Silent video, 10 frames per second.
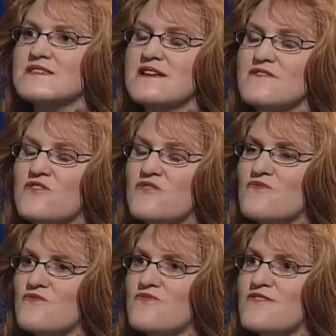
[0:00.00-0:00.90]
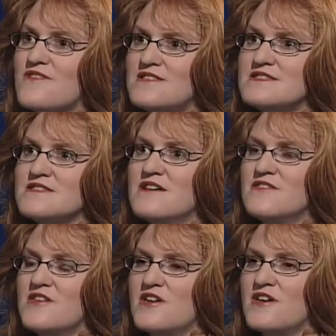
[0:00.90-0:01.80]
And so since
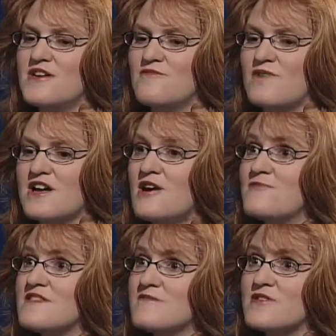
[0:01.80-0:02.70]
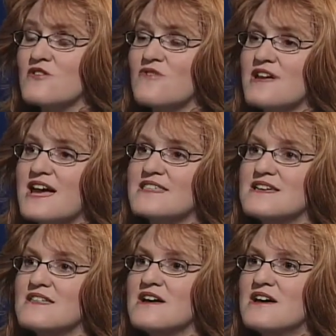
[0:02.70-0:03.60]
the, my company has been
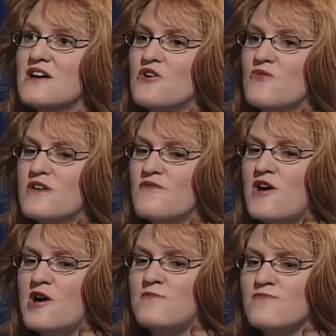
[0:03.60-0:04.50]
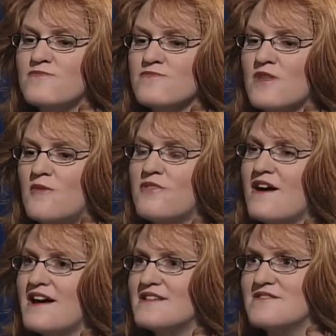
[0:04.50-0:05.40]
created, we've um,
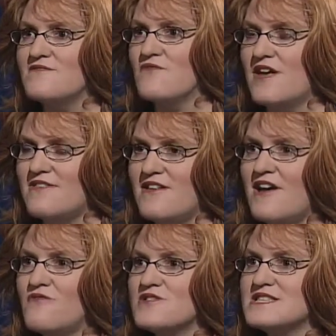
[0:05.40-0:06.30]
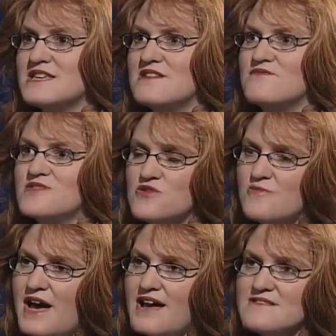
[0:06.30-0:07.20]
applied and, and have received two
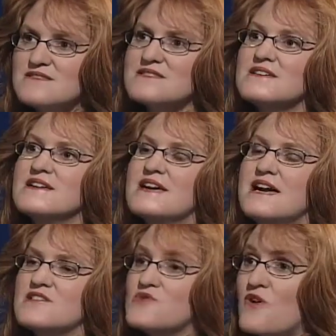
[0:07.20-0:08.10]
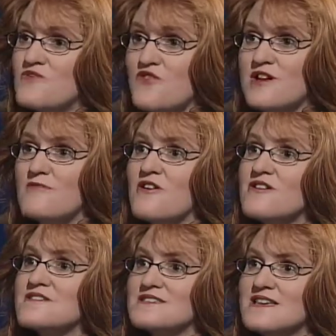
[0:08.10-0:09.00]
patents and 12
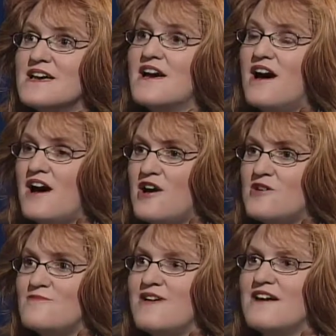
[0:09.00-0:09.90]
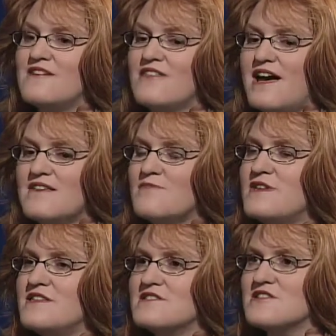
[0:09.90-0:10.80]
trademarks. Um, and that has
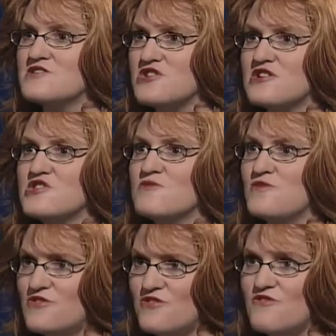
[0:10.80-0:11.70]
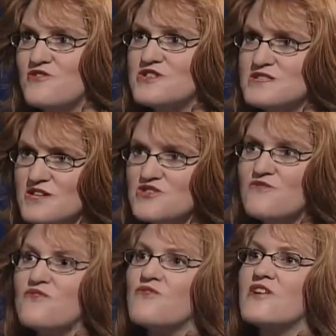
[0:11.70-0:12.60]
been in conjunction with the University of Central
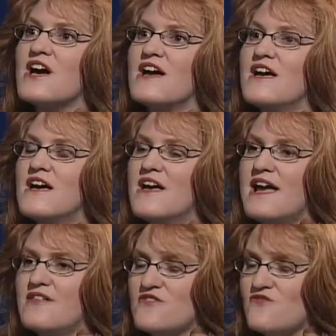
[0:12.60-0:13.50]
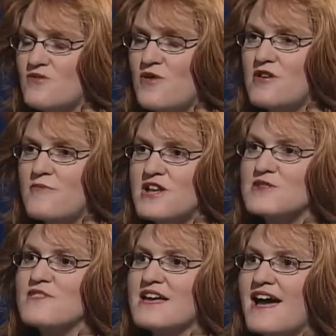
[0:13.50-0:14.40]
Florida and the Stormwater
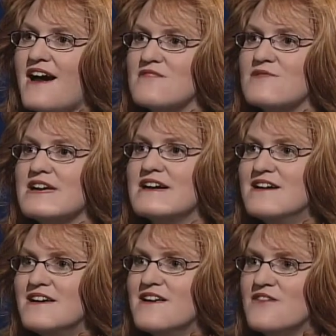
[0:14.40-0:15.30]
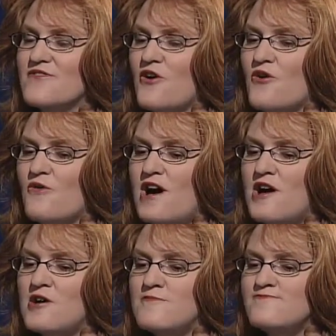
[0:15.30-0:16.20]
Management Academy. So
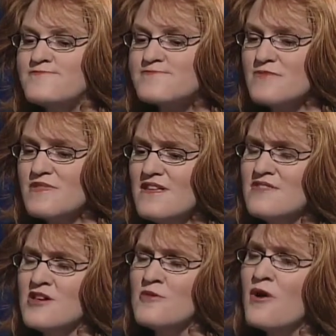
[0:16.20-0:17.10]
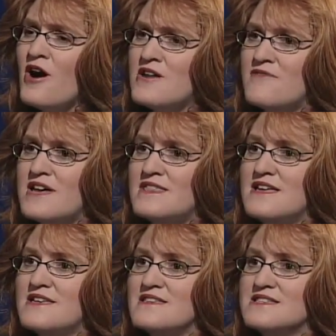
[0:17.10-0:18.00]
um, the other part of it
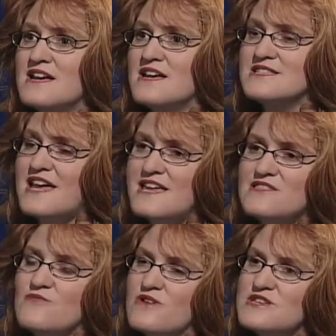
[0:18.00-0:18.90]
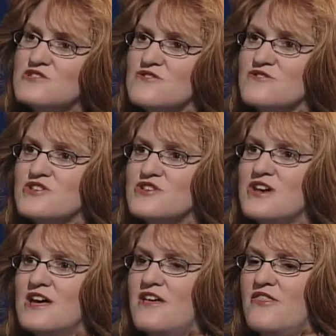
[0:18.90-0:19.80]
is taking the research
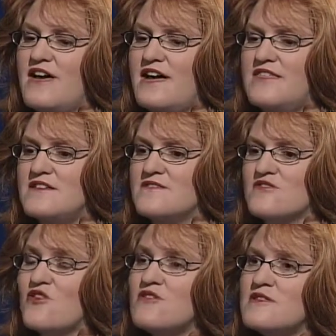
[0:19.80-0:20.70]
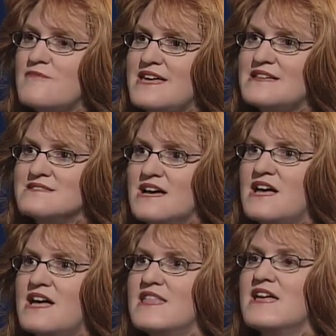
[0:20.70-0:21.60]
that is currently being
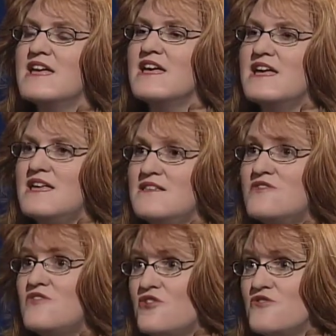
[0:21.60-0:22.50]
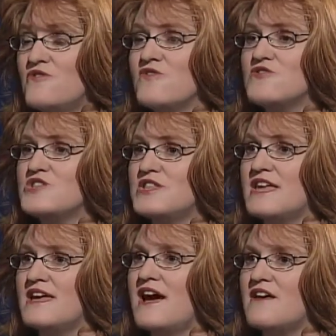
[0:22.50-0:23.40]
done in the
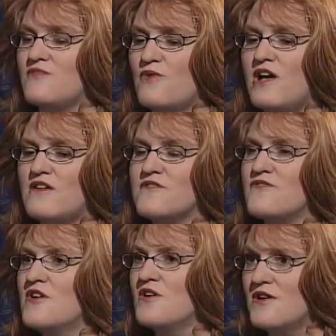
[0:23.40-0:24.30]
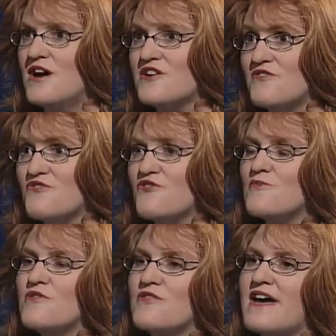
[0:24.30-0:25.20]
university as well as a
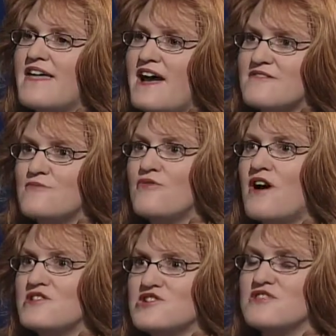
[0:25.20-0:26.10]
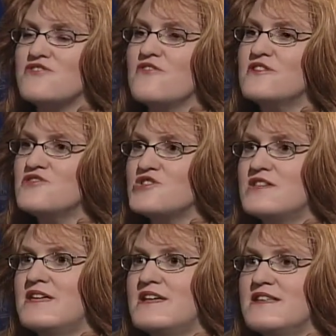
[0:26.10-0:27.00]
consumer that has a project that they're interested
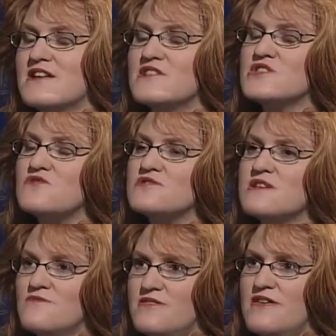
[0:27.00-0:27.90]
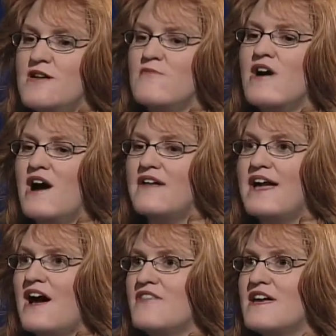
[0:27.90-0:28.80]
in and consulting with them on
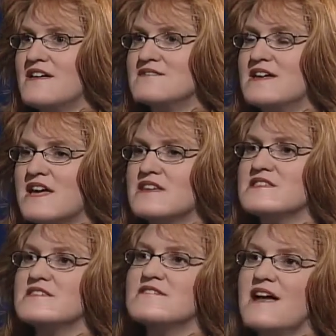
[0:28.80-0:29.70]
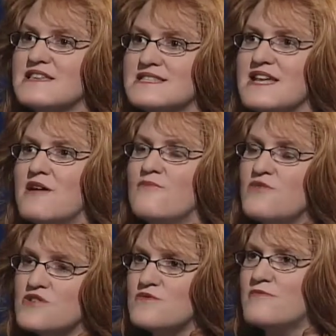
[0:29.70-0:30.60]
how they can take it to the next step,
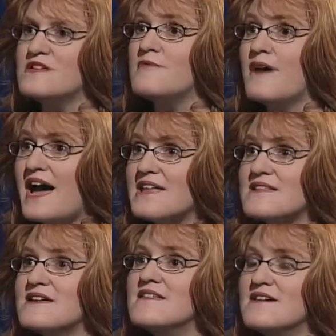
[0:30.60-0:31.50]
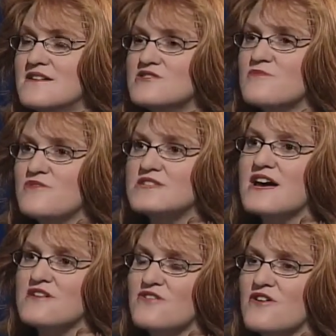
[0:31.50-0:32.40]
which would be to patent it to
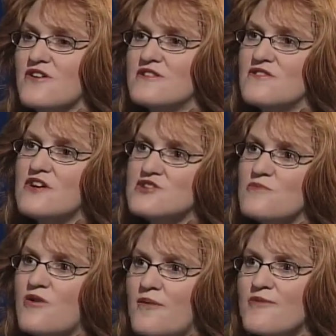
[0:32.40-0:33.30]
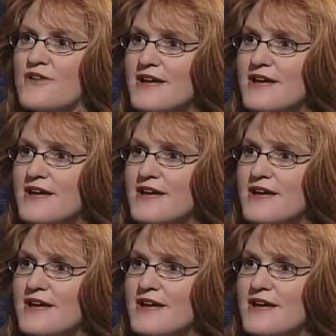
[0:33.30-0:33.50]
protect their intellectual property.